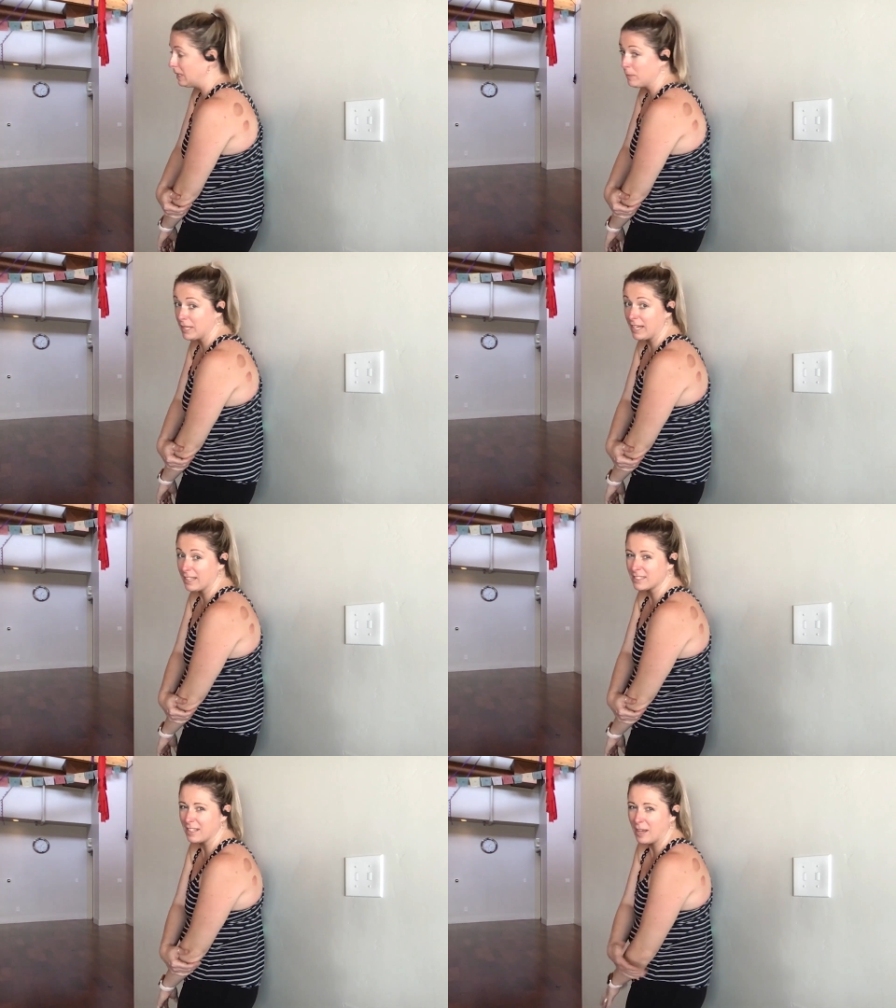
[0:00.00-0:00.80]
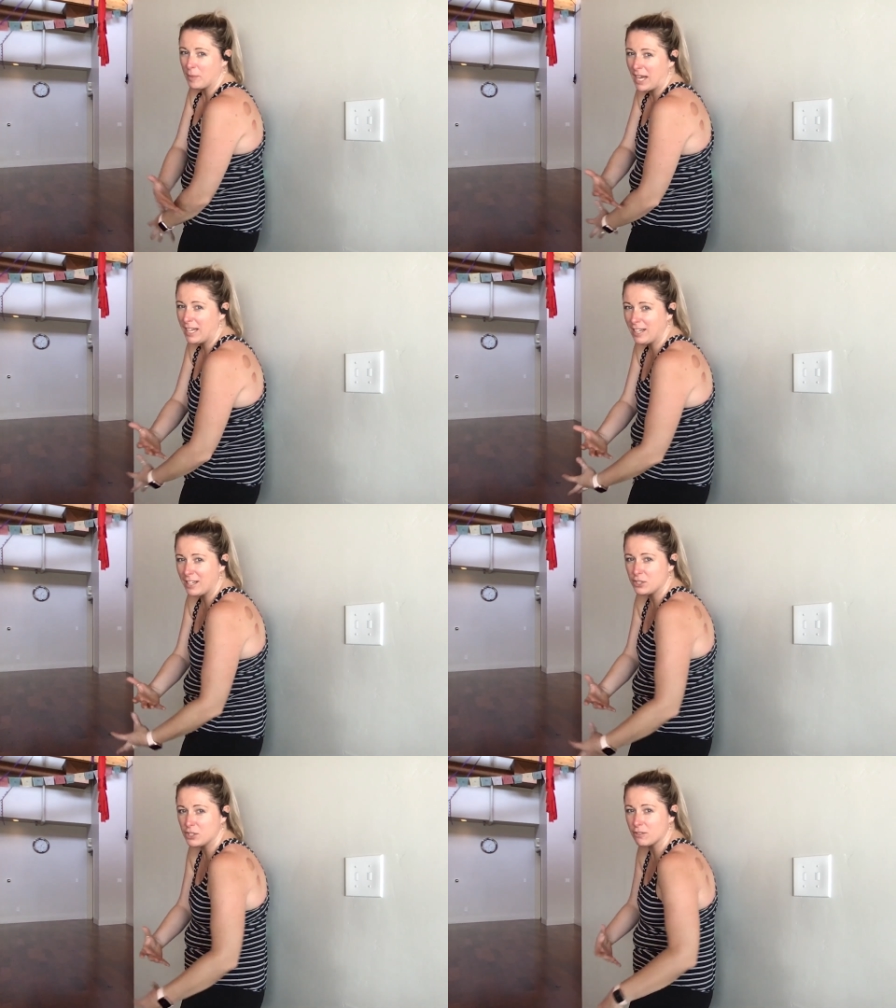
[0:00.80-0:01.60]
and a big exhale. I'm kind
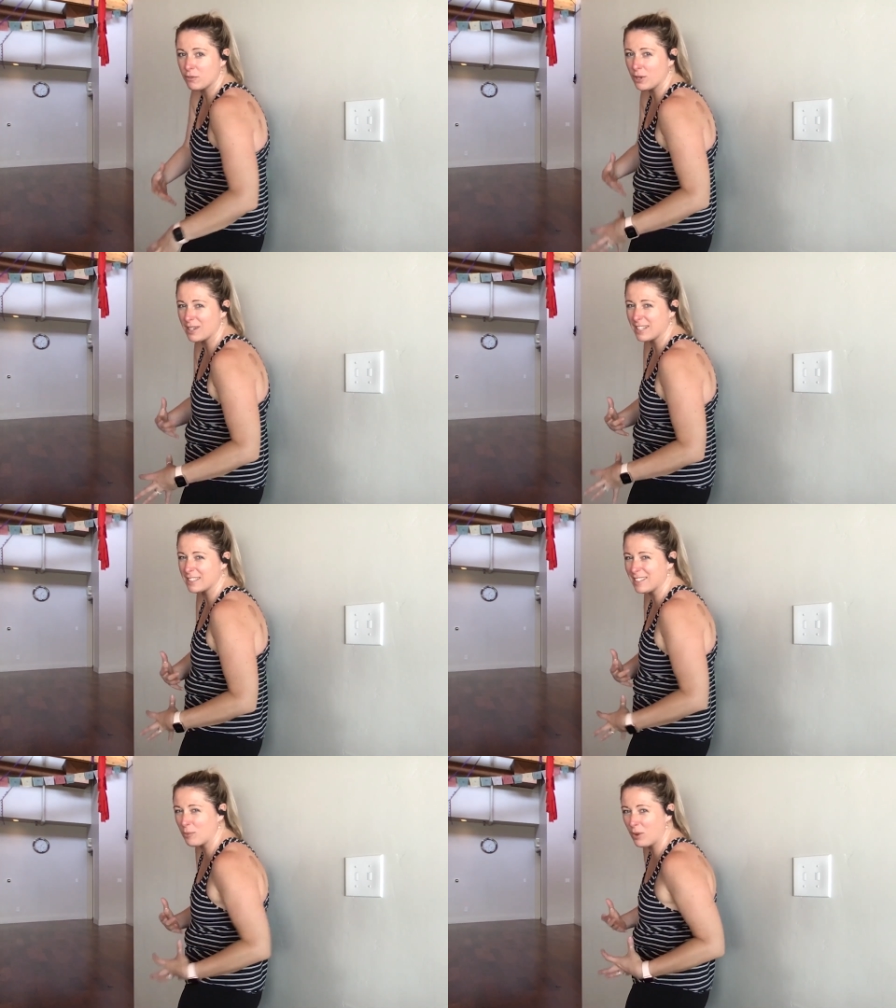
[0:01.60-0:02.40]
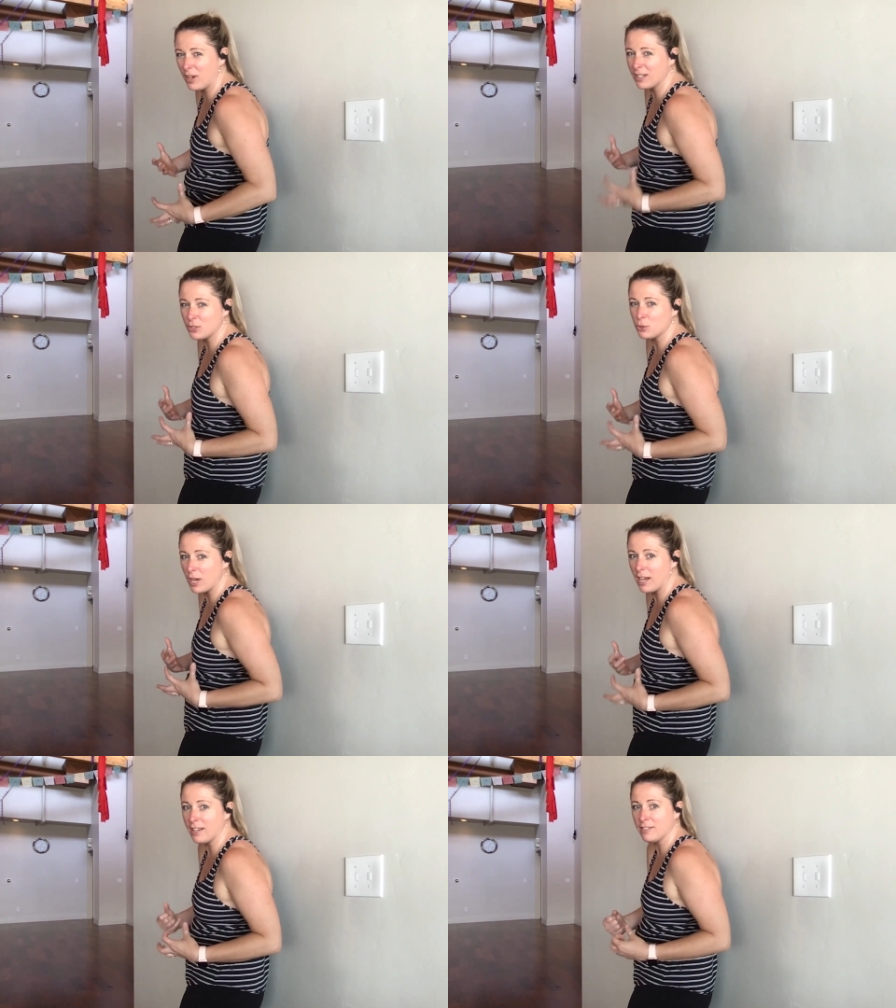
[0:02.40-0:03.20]
of hunching forward because I want to
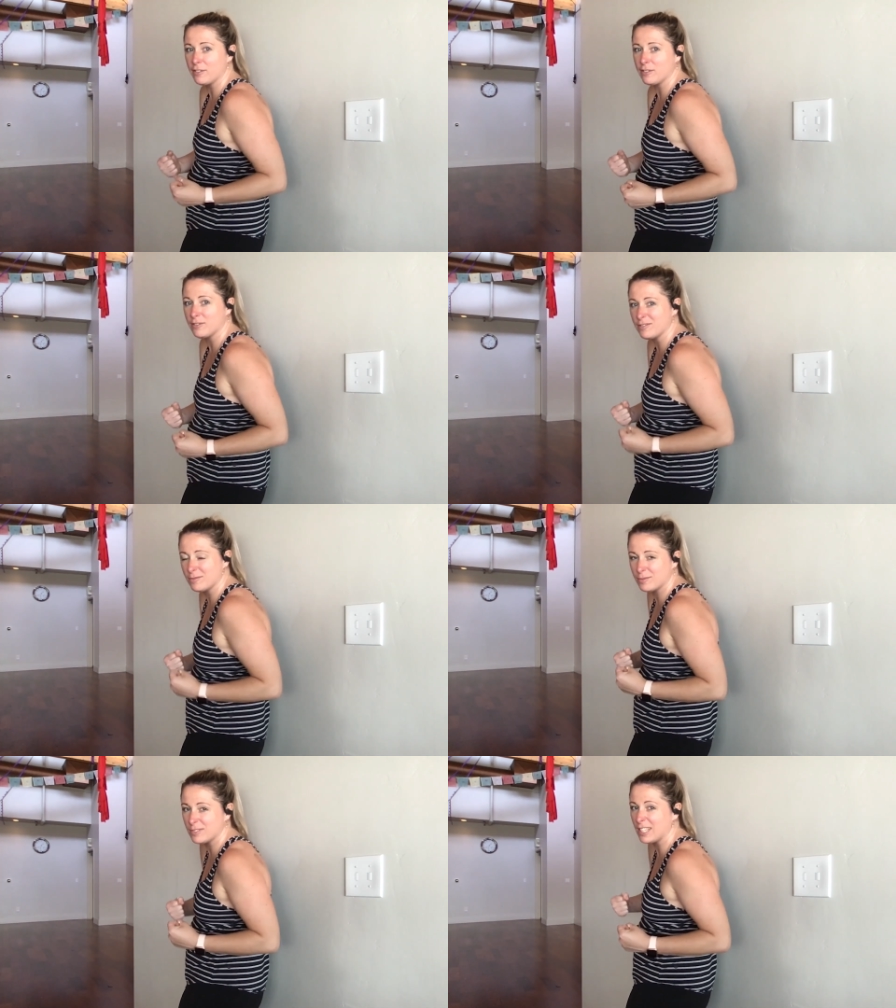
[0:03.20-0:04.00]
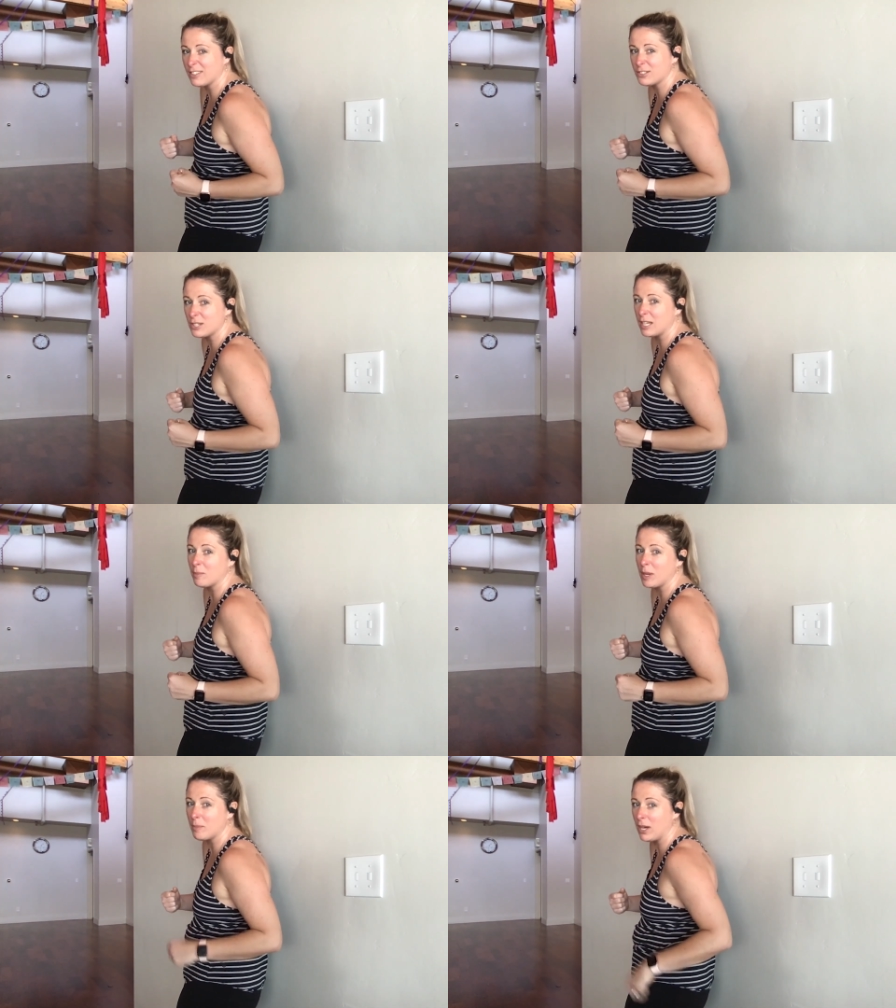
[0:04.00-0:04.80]
drive the other
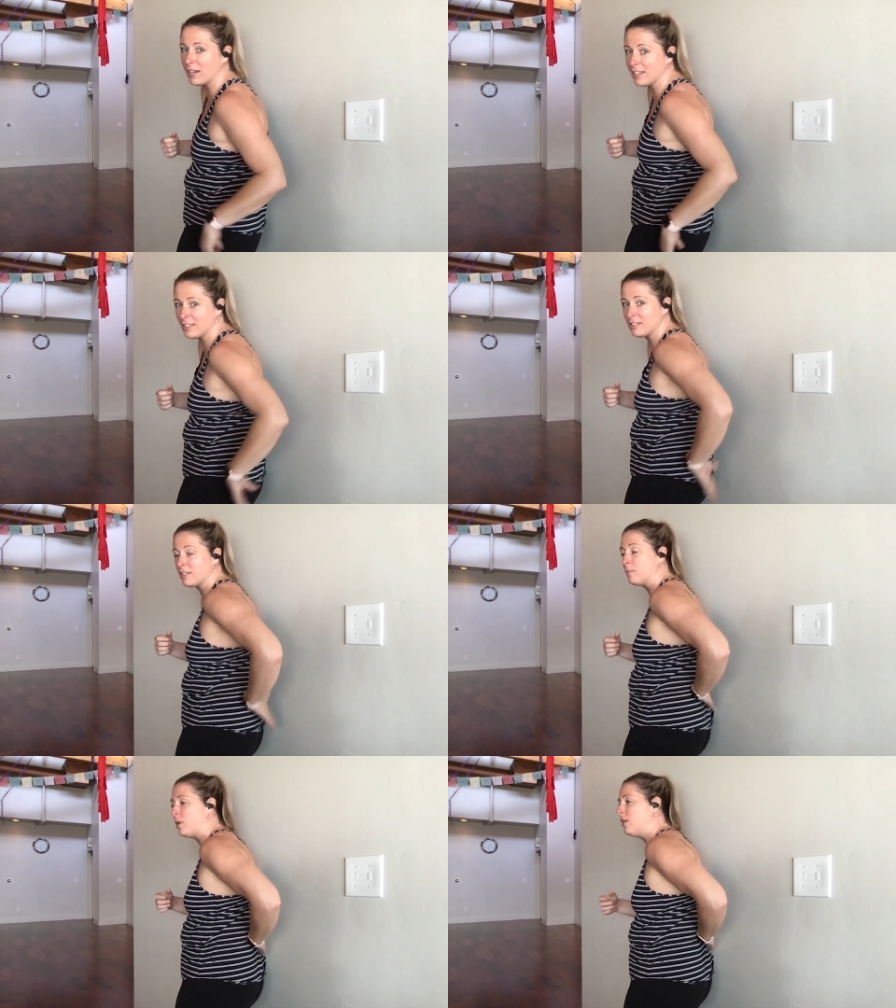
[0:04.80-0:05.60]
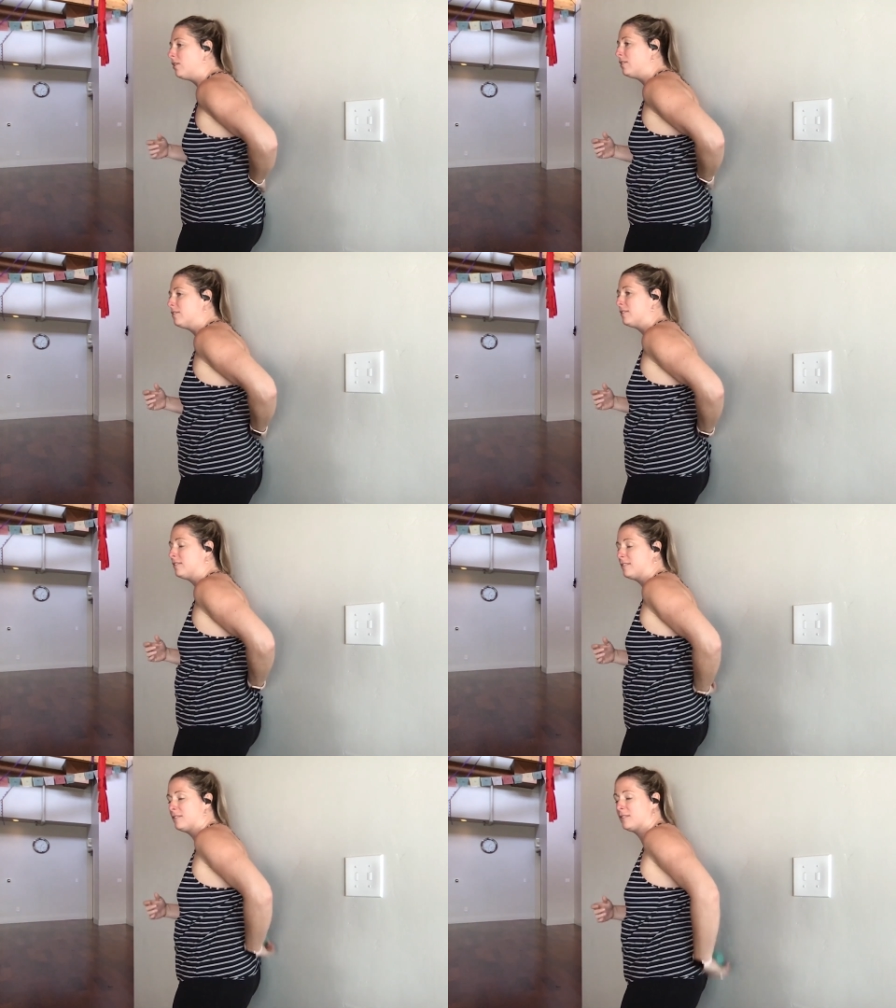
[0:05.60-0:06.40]
side of my body into the ball.
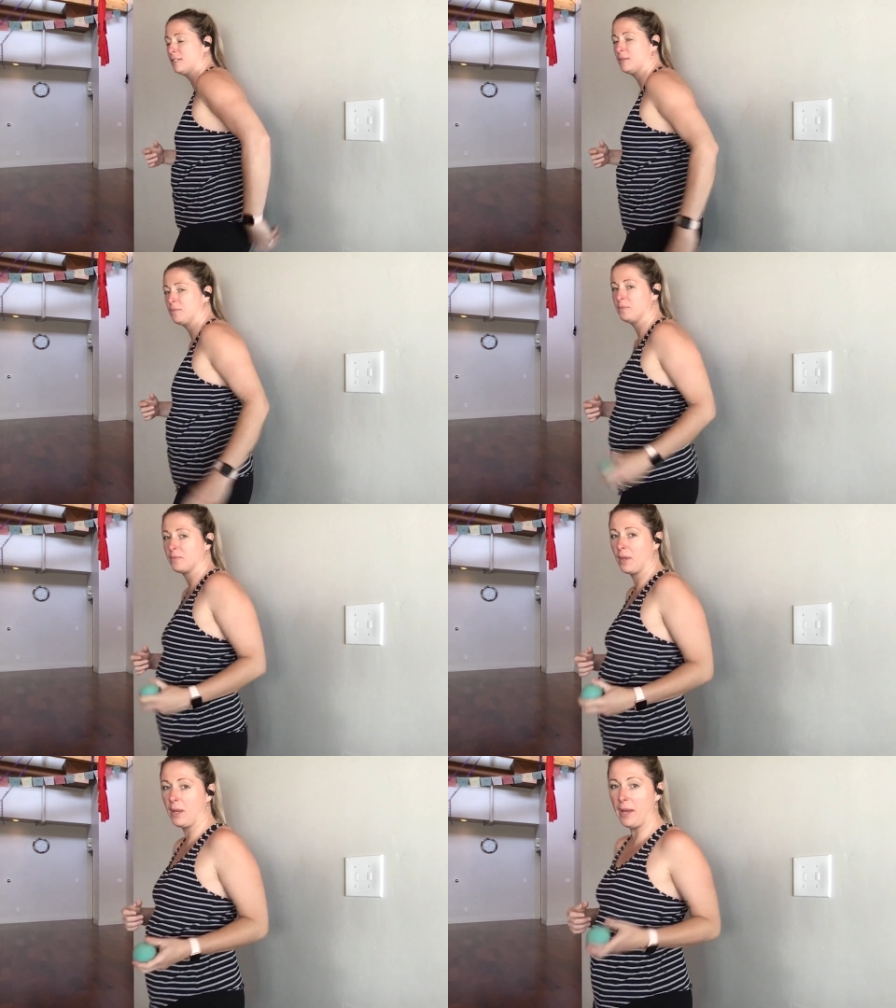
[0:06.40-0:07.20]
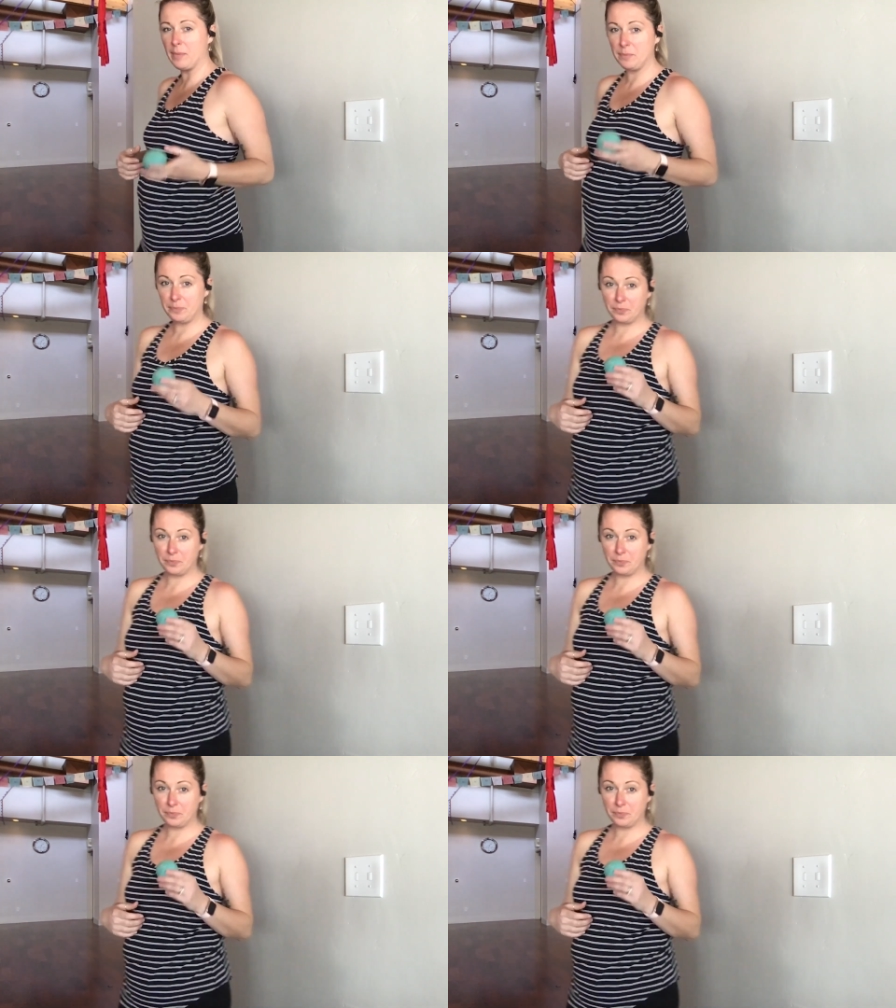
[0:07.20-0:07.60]
Okay.